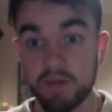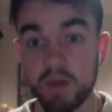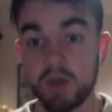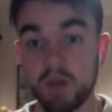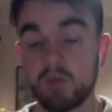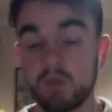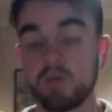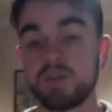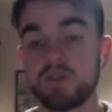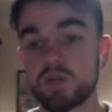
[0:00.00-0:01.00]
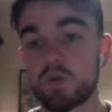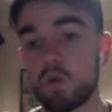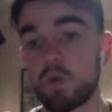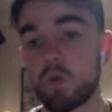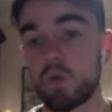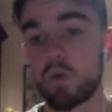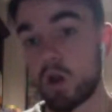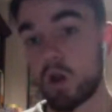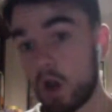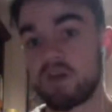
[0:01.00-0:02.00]
which is a
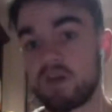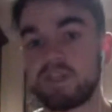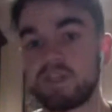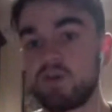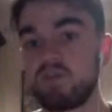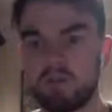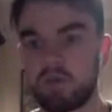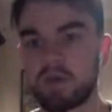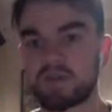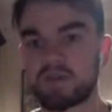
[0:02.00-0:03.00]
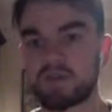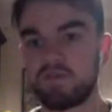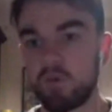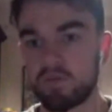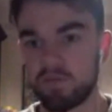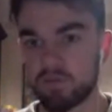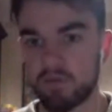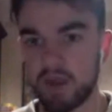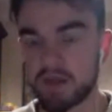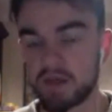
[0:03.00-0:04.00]
quite vastly sturdy, it's a fourth of the rate.